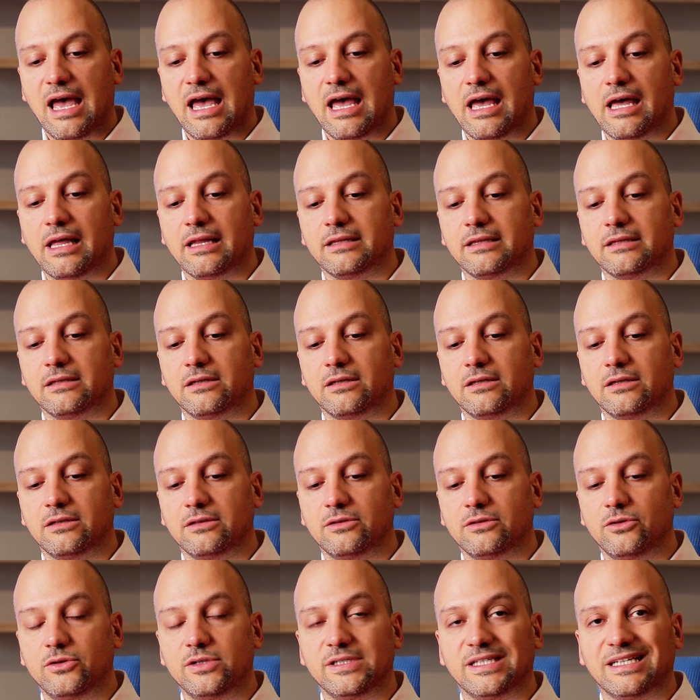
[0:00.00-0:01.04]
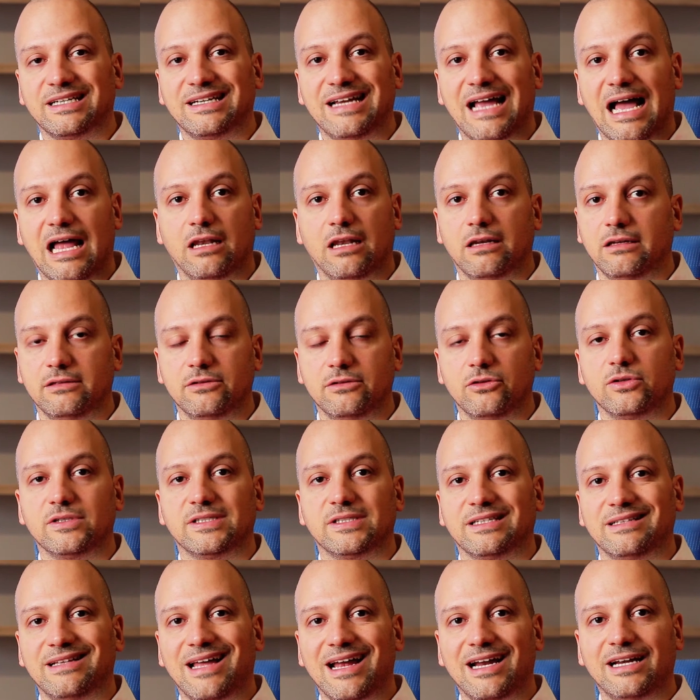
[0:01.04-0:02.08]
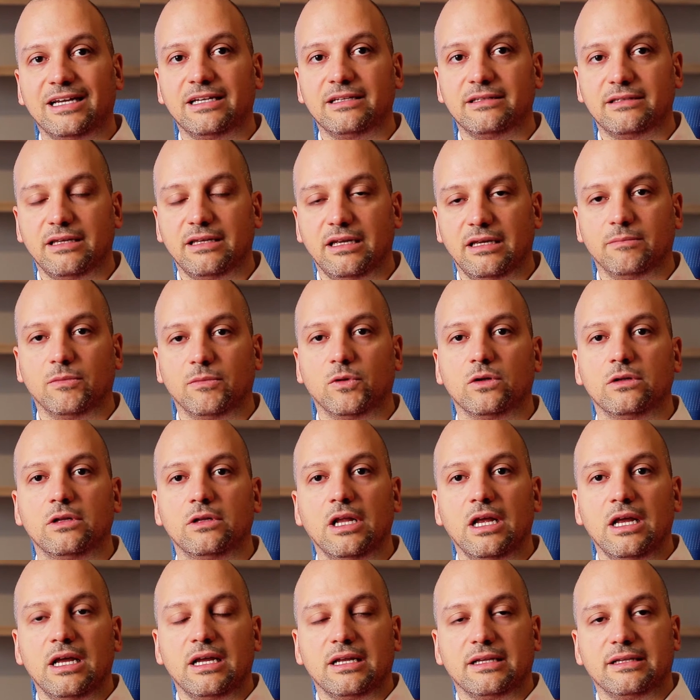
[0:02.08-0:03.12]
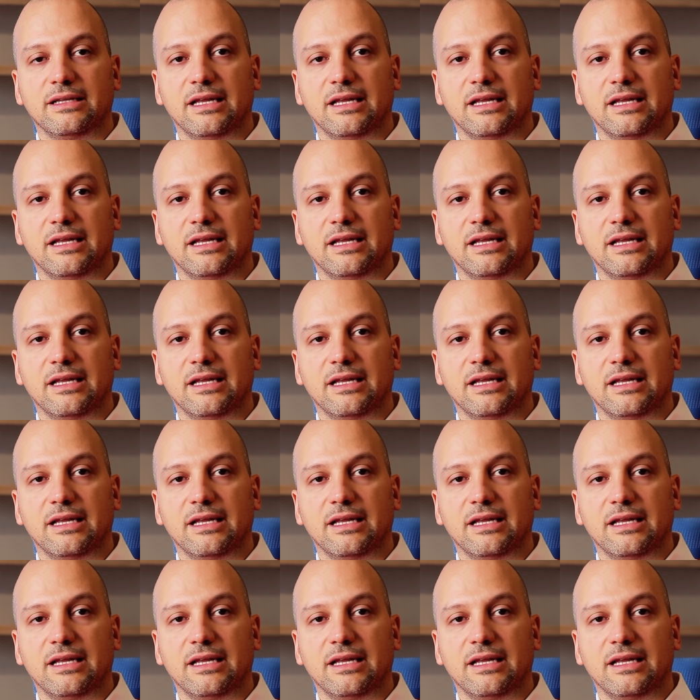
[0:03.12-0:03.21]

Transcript: and there is a galley, there is a dining table